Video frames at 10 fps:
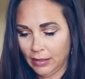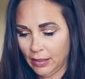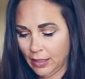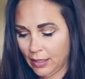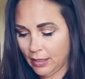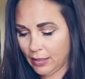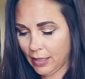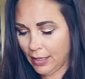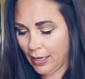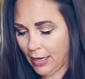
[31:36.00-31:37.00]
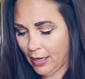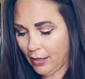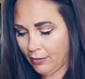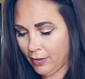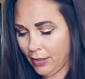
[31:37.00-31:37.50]
And I
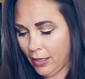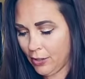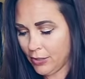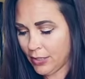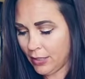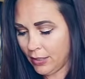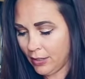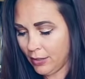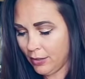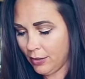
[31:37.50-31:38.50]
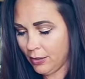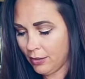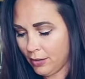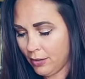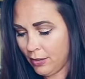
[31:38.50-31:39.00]
have an air sign here.
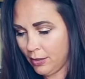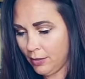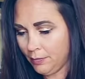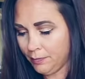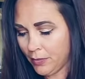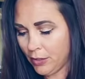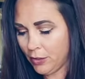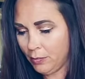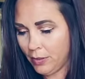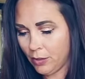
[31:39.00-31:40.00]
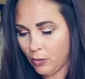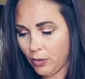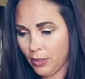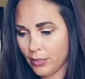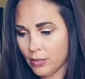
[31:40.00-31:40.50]
Um, it could be
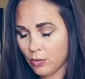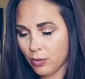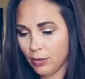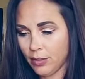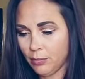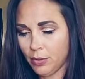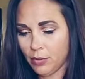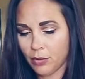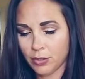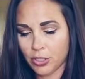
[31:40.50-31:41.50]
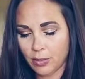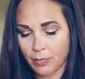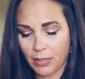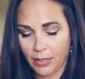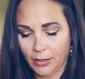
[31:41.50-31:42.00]
Aquarius or a Libra or a
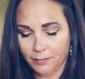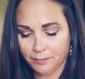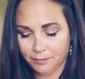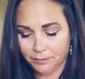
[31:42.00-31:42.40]
Gemini.